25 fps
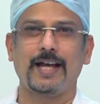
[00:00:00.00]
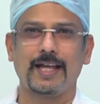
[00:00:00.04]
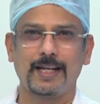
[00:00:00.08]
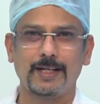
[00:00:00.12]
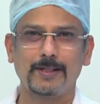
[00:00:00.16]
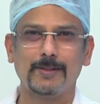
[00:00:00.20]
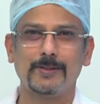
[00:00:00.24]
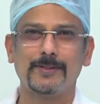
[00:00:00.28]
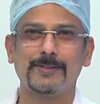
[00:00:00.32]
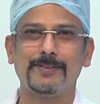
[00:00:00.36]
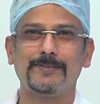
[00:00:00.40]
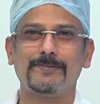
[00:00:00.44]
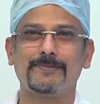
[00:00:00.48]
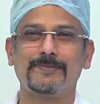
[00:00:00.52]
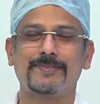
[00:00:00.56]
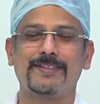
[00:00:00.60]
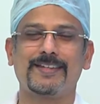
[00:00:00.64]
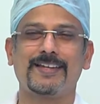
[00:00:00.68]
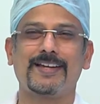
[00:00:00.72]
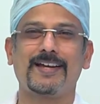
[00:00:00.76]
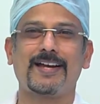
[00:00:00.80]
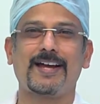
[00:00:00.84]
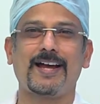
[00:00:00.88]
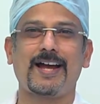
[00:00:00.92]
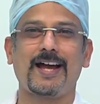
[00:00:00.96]
Hello,
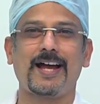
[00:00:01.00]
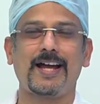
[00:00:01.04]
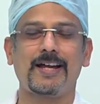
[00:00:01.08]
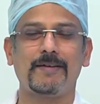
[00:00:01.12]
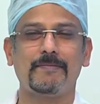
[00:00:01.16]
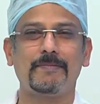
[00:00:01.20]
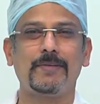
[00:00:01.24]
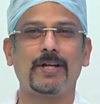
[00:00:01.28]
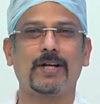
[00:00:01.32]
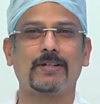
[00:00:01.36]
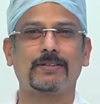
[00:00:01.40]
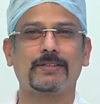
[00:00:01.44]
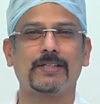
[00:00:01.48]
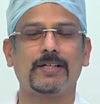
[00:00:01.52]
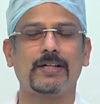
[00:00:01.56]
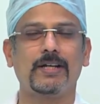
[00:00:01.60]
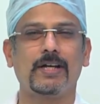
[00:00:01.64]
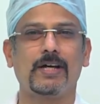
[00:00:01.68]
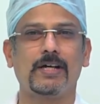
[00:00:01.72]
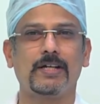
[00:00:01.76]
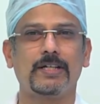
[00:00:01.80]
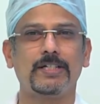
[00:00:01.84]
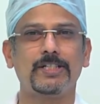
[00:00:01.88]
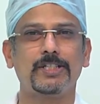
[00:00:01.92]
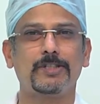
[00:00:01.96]
I'm Dr.
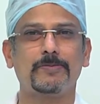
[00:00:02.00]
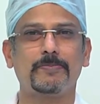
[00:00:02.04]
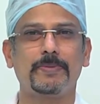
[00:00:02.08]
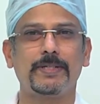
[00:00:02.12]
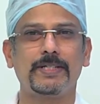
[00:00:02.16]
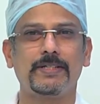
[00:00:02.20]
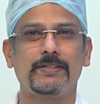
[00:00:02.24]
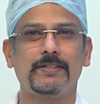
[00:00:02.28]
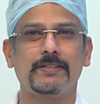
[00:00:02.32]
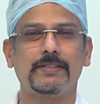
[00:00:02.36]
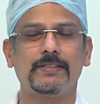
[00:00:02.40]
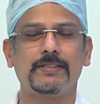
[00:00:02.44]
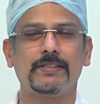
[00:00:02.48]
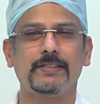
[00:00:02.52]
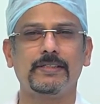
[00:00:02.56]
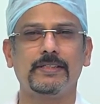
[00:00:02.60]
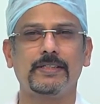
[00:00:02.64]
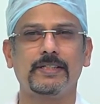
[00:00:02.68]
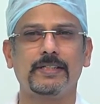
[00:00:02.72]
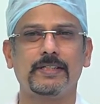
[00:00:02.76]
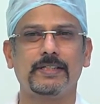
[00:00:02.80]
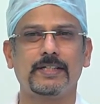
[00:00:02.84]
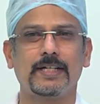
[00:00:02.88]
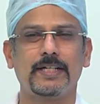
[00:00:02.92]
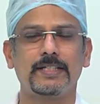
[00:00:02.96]
Lorance Peter,
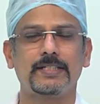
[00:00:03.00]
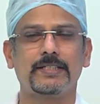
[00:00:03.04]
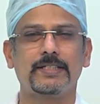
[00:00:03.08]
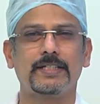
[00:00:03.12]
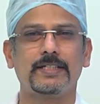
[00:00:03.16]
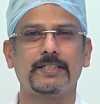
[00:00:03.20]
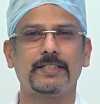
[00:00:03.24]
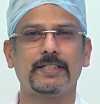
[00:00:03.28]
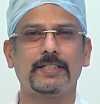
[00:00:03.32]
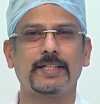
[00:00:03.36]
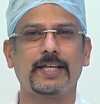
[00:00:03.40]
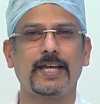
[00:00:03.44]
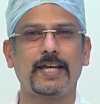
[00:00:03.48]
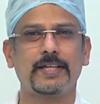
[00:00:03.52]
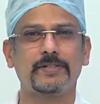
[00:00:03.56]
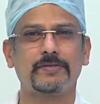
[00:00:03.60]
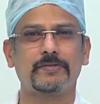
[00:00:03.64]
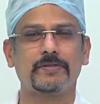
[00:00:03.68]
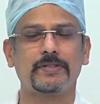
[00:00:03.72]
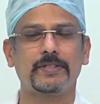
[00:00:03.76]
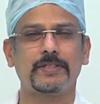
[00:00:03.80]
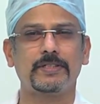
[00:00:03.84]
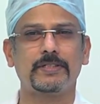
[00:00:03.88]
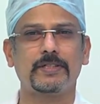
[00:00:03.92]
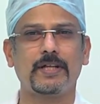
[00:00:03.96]
consultant
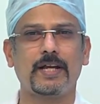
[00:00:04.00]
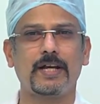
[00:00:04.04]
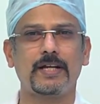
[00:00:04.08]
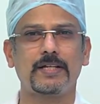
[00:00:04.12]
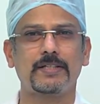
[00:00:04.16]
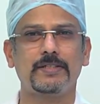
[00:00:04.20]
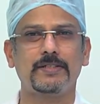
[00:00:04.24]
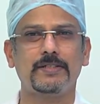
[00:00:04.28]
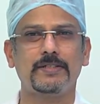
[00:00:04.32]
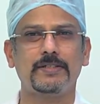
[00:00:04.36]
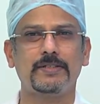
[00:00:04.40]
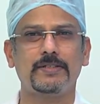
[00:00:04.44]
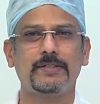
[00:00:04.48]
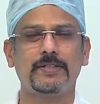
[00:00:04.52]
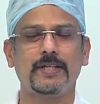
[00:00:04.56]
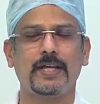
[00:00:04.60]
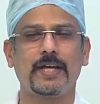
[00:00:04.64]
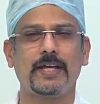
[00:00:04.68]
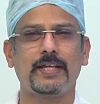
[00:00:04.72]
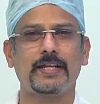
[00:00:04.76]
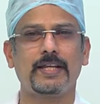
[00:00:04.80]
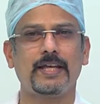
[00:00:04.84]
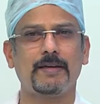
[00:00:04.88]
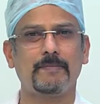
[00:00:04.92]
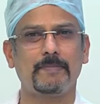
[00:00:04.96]
gastroenterologist
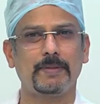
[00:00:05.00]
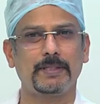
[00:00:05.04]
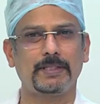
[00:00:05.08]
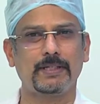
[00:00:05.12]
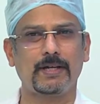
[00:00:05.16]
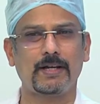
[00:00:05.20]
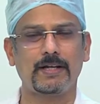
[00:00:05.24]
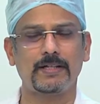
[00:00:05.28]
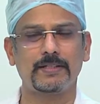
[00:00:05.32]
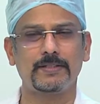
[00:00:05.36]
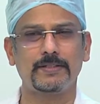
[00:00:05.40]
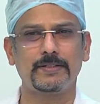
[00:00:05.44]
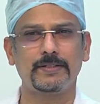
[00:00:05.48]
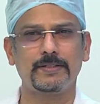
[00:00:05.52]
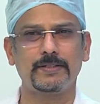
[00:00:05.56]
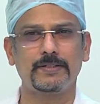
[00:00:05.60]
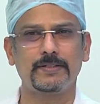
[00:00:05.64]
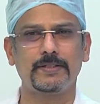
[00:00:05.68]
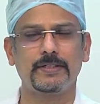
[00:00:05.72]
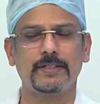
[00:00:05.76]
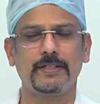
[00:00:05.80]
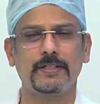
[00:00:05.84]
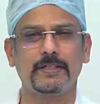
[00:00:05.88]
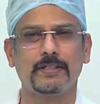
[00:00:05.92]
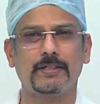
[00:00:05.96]
and
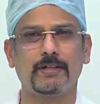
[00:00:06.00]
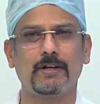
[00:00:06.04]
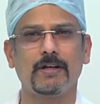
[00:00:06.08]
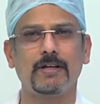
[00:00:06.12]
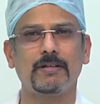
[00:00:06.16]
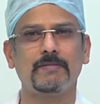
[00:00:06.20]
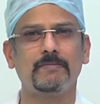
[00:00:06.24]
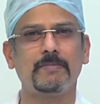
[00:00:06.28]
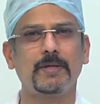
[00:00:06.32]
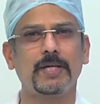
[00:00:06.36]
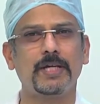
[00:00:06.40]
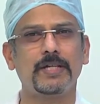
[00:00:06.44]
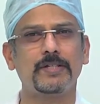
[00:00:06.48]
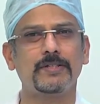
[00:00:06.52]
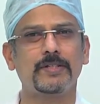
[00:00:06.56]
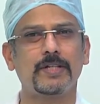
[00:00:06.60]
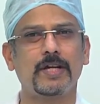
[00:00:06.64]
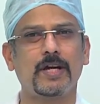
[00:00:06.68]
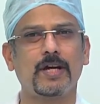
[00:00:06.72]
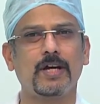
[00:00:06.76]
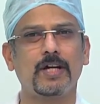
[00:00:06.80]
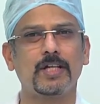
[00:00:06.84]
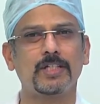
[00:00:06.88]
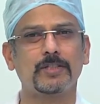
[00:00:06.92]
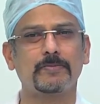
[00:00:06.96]
hepatologist in Columbia
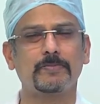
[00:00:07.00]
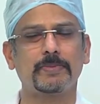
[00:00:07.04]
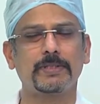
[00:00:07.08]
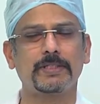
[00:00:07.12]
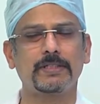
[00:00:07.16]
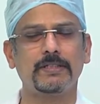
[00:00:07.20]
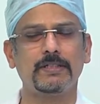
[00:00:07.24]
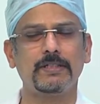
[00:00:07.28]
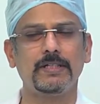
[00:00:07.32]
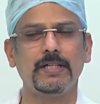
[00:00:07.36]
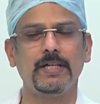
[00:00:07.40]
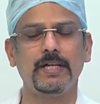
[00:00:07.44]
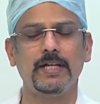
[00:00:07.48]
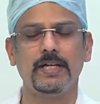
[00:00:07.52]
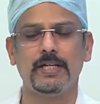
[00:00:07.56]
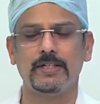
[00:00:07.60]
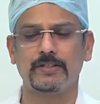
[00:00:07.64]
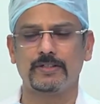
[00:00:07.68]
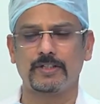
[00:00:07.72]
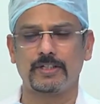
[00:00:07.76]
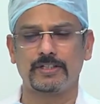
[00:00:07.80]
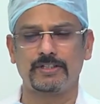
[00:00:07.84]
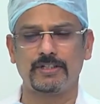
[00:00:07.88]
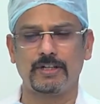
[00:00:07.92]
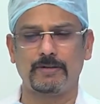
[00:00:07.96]
Asia Hospital,
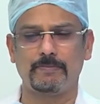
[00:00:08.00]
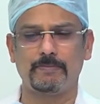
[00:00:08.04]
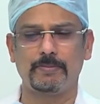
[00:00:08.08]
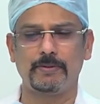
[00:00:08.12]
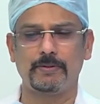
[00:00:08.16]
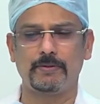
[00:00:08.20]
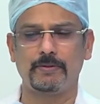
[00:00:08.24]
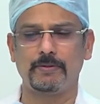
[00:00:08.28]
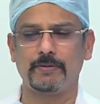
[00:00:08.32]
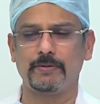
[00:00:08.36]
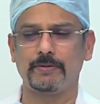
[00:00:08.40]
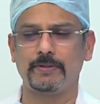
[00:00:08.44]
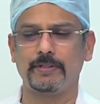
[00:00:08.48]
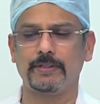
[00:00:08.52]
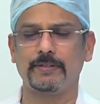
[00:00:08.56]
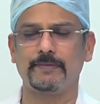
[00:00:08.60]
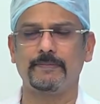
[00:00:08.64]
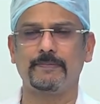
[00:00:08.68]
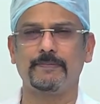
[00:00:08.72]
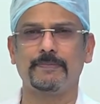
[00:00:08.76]
Sarjapur Road.